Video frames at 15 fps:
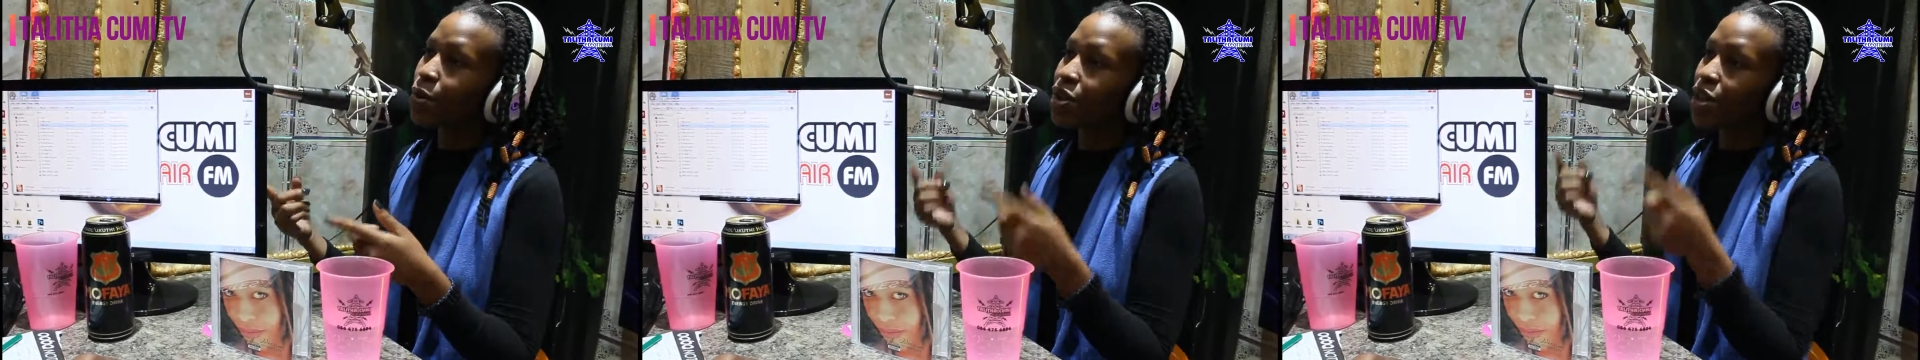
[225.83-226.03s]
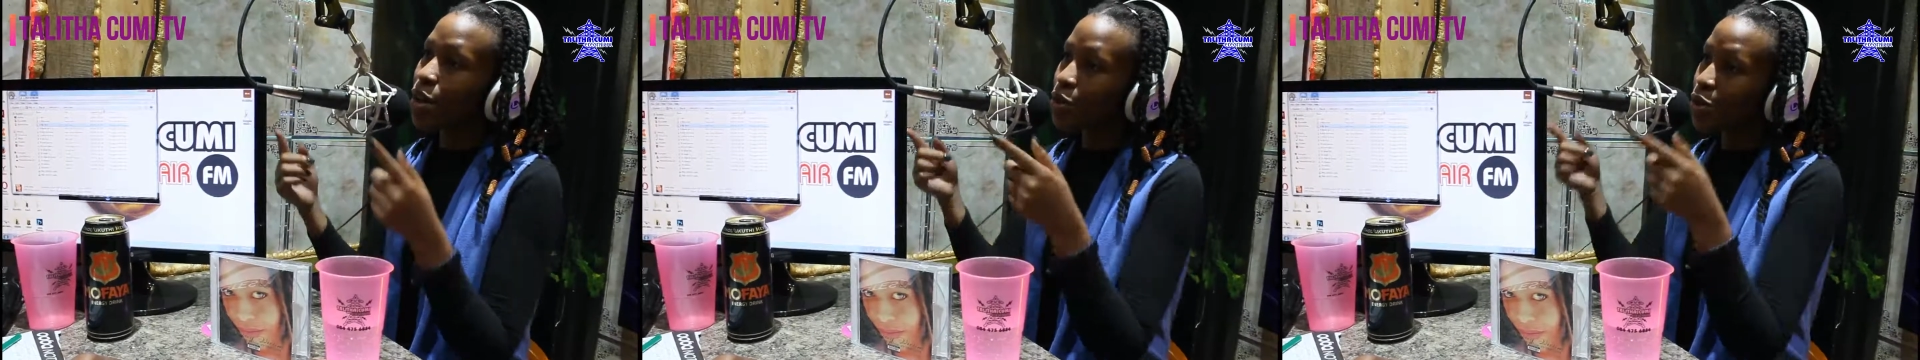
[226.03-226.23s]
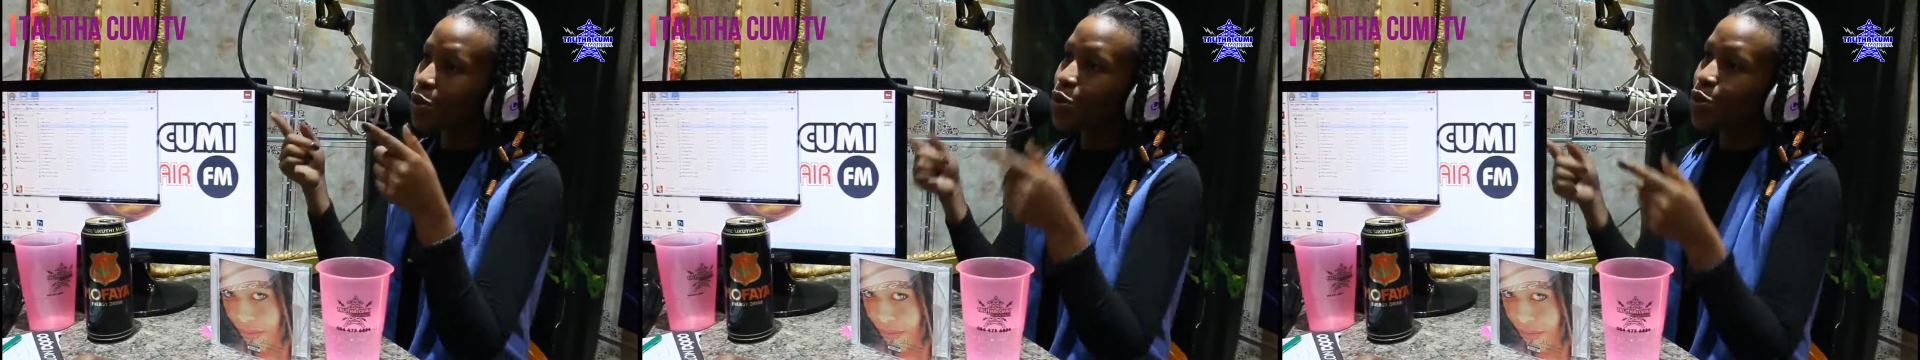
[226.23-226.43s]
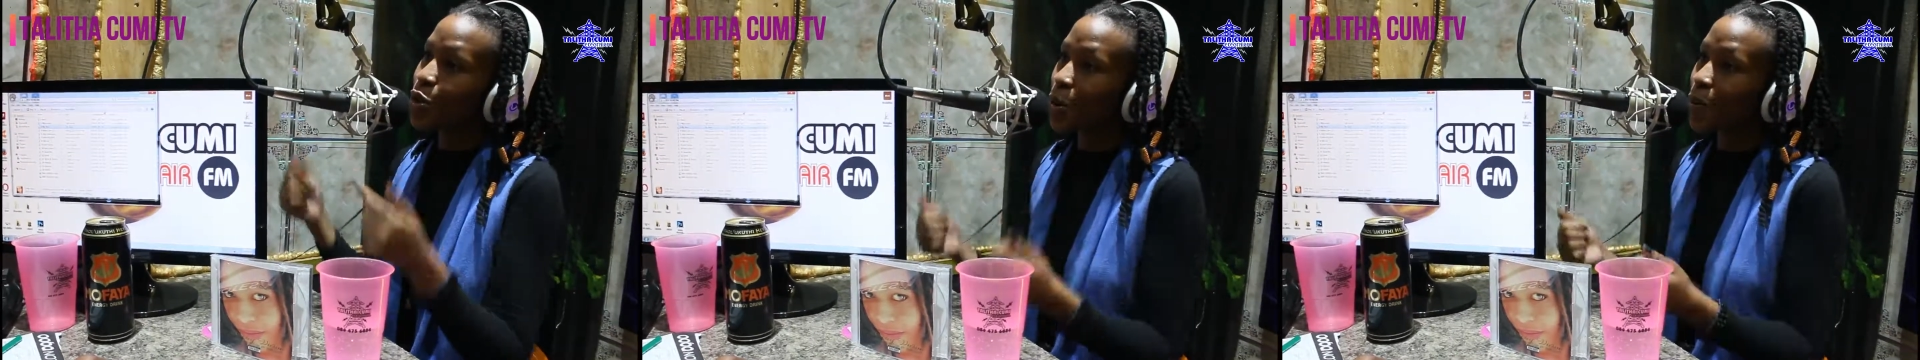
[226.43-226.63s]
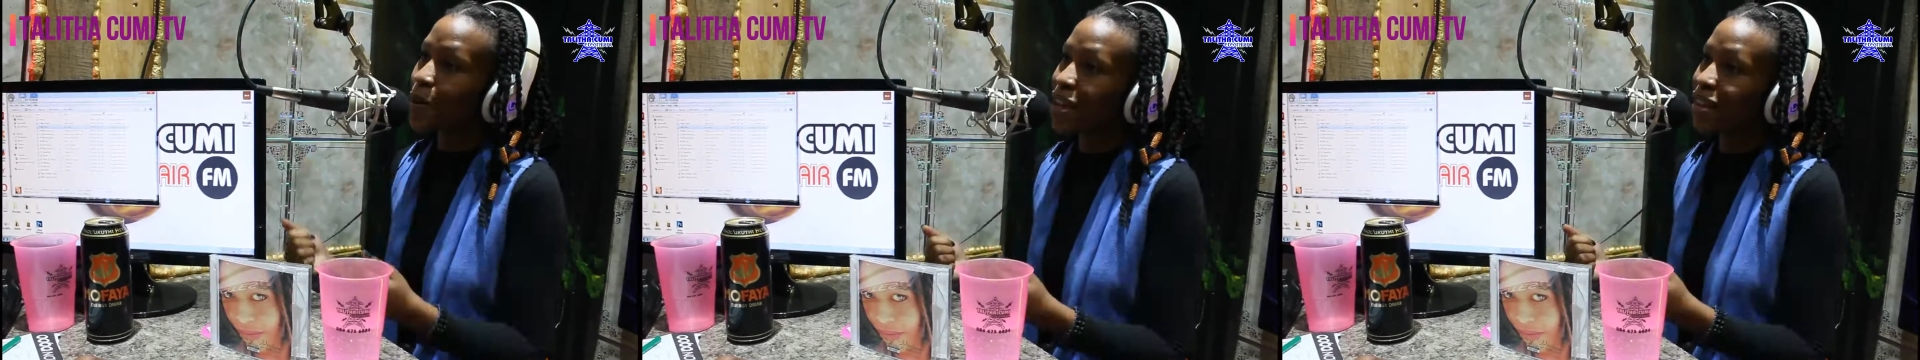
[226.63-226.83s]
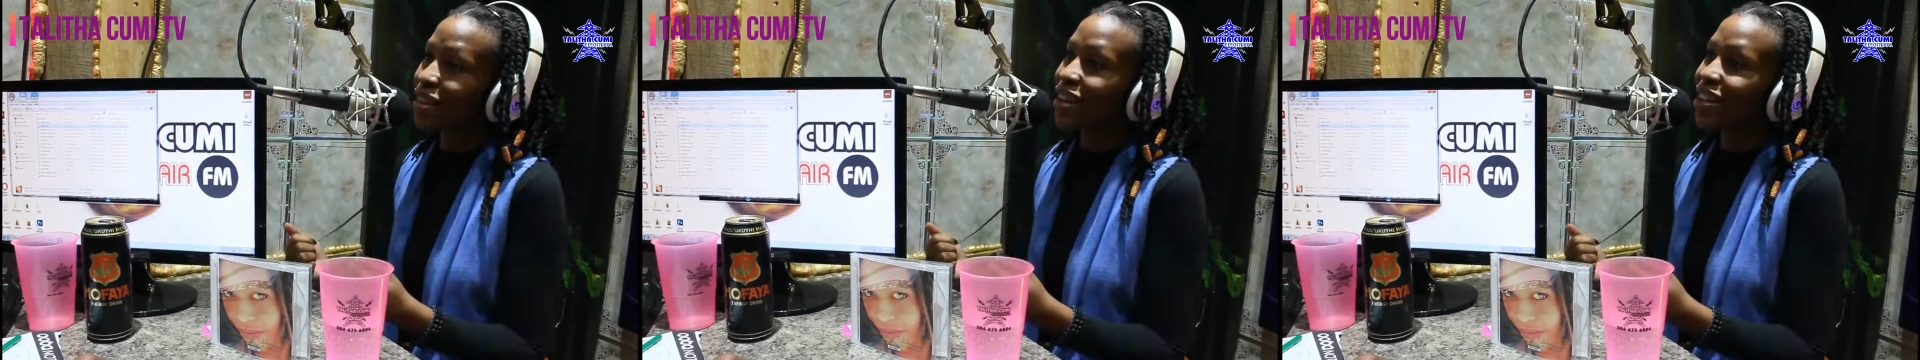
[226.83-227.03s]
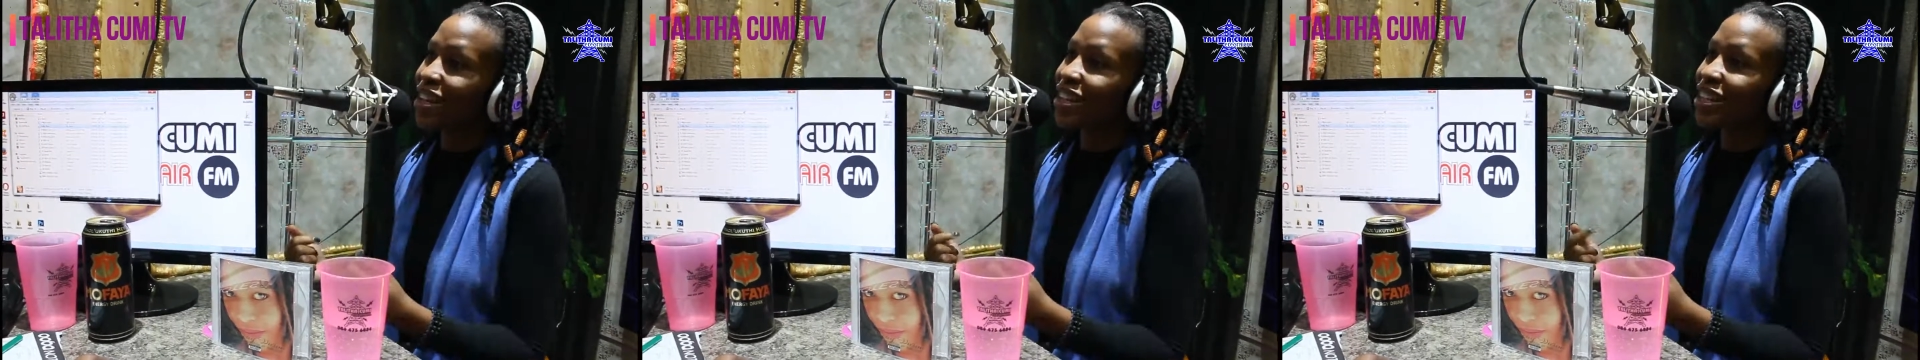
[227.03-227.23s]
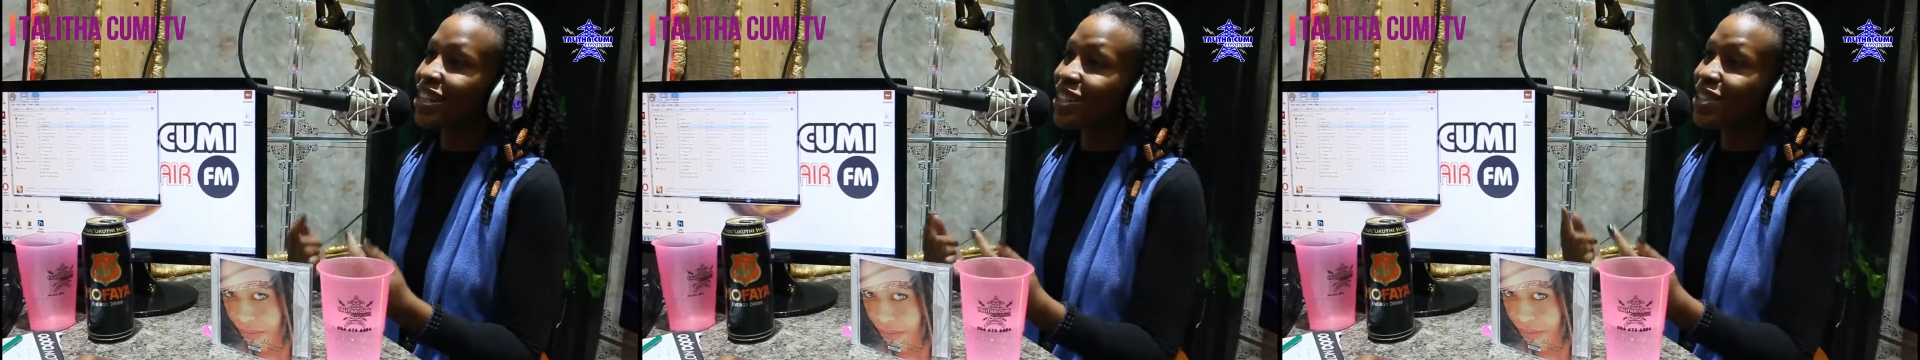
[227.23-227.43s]
without you knowing
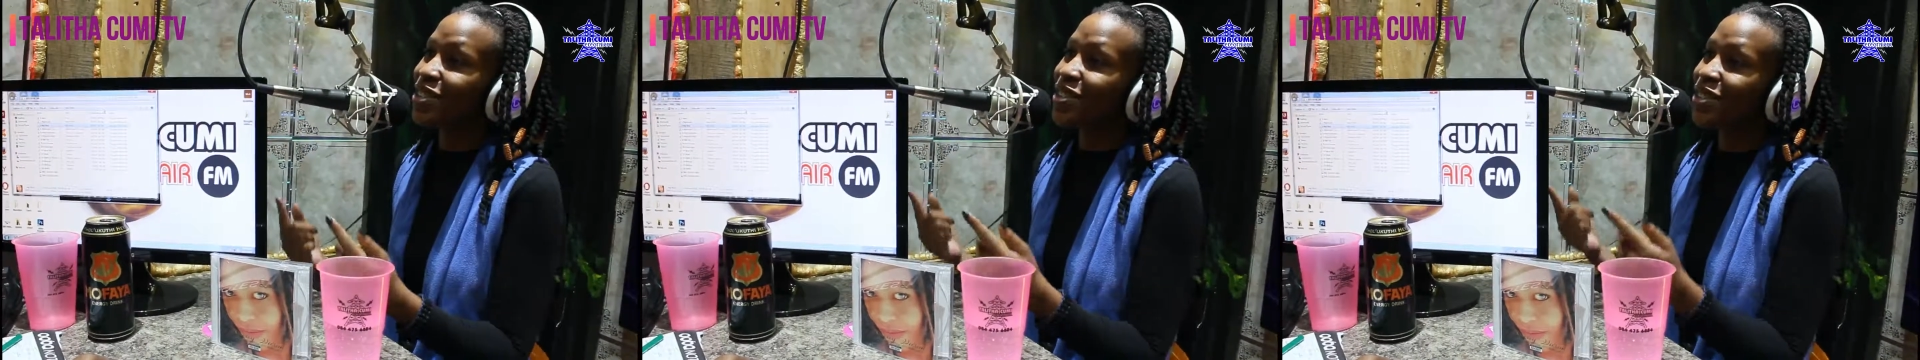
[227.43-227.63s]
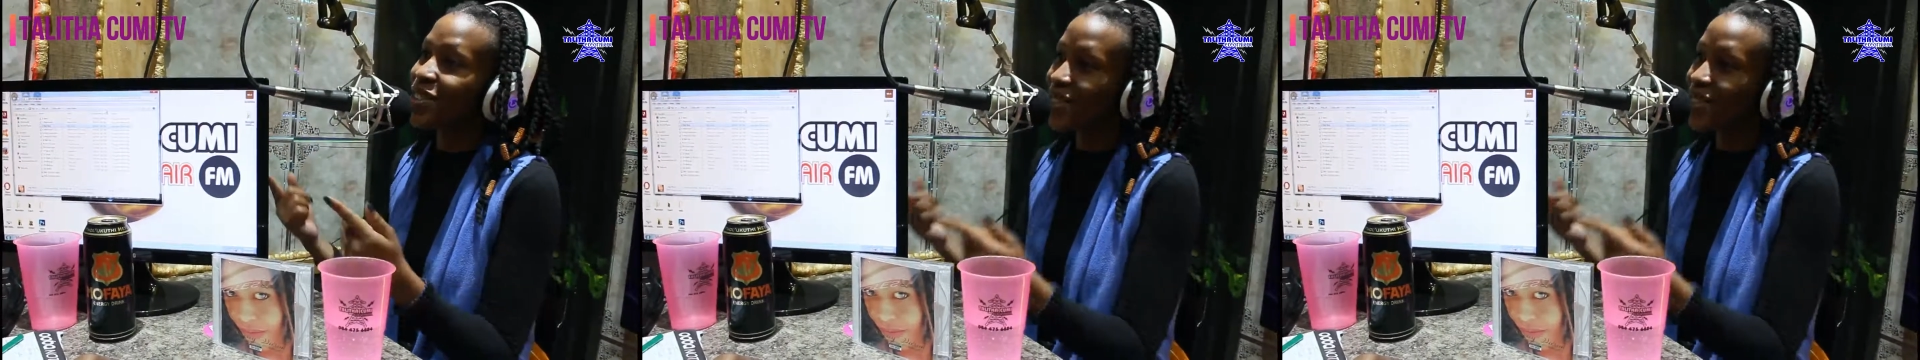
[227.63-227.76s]
that it is